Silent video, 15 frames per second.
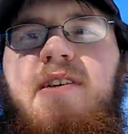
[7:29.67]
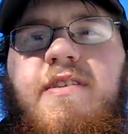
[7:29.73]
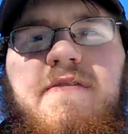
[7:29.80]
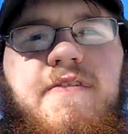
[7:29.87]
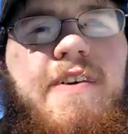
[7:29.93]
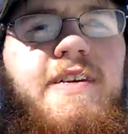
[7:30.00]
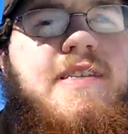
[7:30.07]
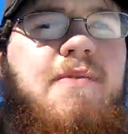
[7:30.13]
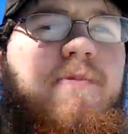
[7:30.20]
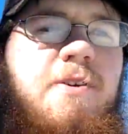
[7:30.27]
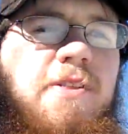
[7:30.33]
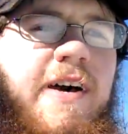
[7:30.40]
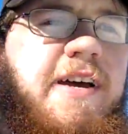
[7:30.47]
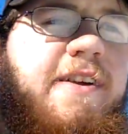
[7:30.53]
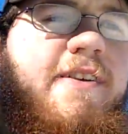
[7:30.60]
stuff like
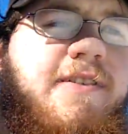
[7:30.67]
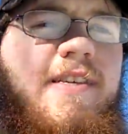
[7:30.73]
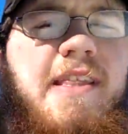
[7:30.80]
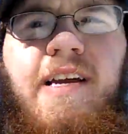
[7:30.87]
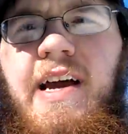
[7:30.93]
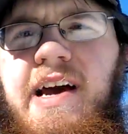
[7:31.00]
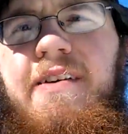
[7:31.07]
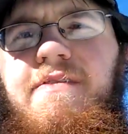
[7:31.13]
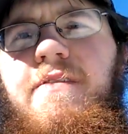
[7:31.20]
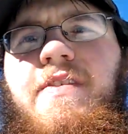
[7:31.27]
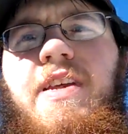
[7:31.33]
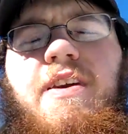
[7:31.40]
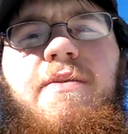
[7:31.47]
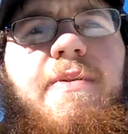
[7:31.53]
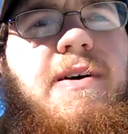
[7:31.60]
Zippo lighters. I think I have a
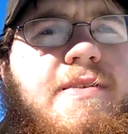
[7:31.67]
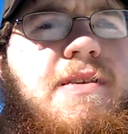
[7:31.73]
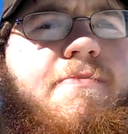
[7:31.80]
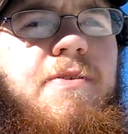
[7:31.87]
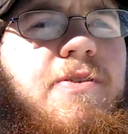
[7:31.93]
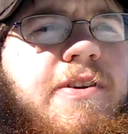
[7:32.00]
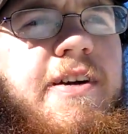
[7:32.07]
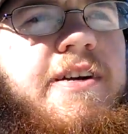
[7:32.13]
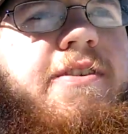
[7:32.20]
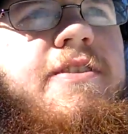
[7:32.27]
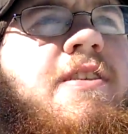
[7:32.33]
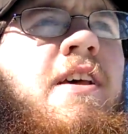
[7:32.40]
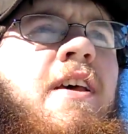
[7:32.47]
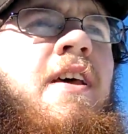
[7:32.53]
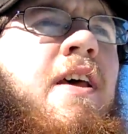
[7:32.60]
video about Zippo
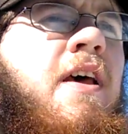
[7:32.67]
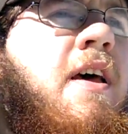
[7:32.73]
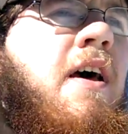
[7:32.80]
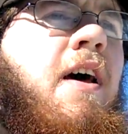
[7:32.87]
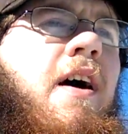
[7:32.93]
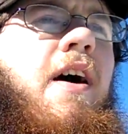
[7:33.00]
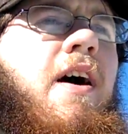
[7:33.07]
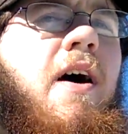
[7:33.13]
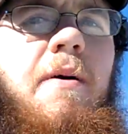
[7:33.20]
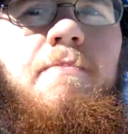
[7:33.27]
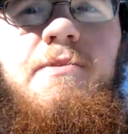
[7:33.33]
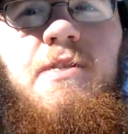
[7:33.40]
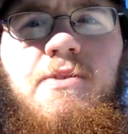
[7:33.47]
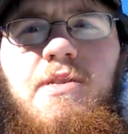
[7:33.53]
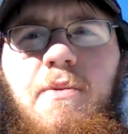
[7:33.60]
lighters.
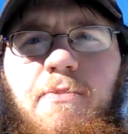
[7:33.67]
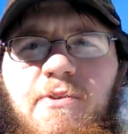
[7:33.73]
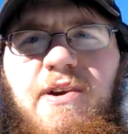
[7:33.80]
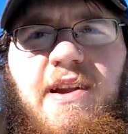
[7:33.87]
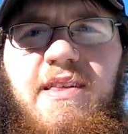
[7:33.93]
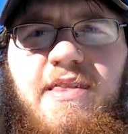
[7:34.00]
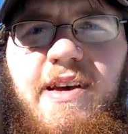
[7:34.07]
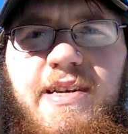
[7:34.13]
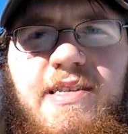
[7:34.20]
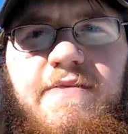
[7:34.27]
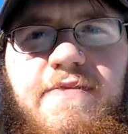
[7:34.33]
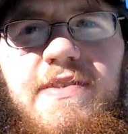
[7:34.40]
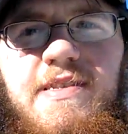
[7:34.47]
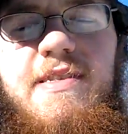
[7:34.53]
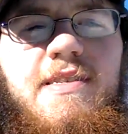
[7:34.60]
So at some point I'd like
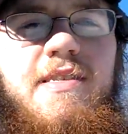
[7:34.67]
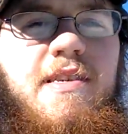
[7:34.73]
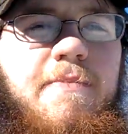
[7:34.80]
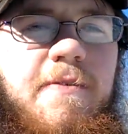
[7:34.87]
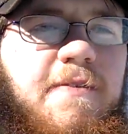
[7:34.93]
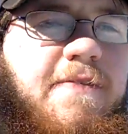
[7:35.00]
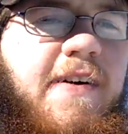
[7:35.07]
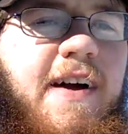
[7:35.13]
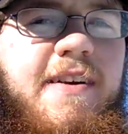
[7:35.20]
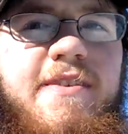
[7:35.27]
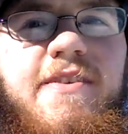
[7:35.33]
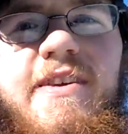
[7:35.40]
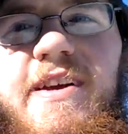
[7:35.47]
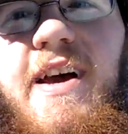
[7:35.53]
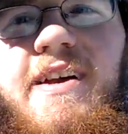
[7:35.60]
to visit the Zippo
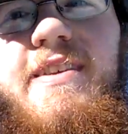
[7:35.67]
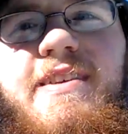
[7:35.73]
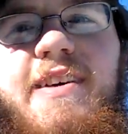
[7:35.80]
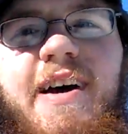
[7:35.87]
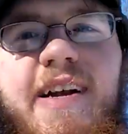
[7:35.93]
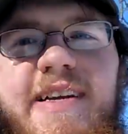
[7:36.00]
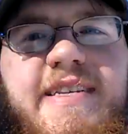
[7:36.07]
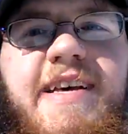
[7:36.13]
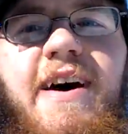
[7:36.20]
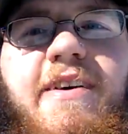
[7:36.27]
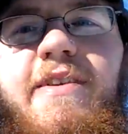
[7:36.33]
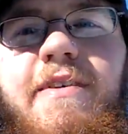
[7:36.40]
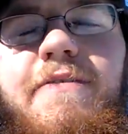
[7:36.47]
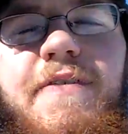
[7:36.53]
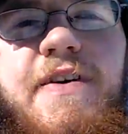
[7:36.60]
factory. I kind of
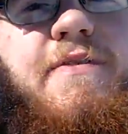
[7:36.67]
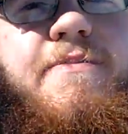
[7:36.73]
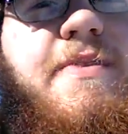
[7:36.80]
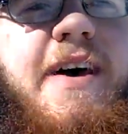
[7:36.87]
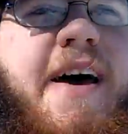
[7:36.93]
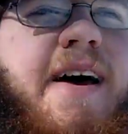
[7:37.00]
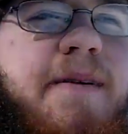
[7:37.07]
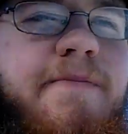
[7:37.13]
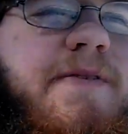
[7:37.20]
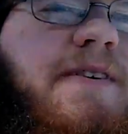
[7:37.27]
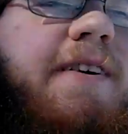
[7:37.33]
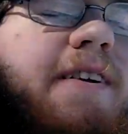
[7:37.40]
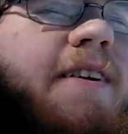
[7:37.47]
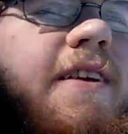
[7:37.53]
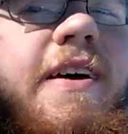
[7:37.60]
doubt I'll film that,
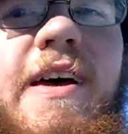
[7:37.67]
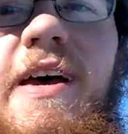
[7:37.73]
but,